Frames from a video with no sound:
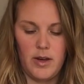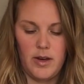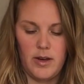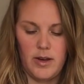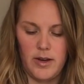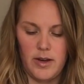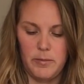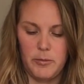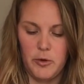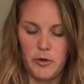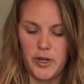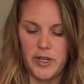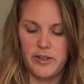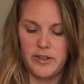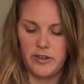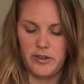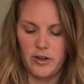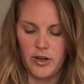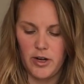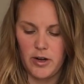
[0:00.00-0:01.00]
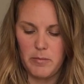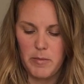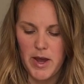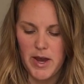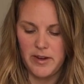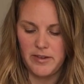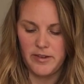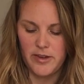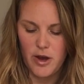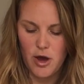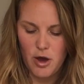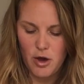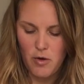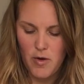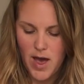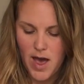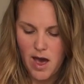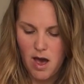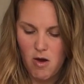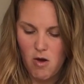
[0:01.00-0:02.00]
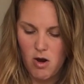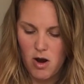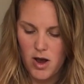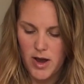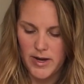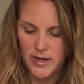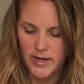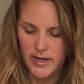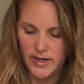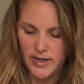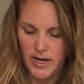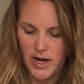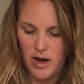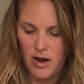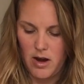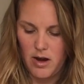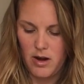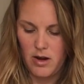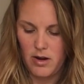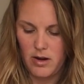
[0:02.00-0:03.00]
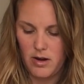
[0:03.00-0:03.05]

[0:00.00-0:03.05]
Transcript: I'm going to turn my dough out onto here.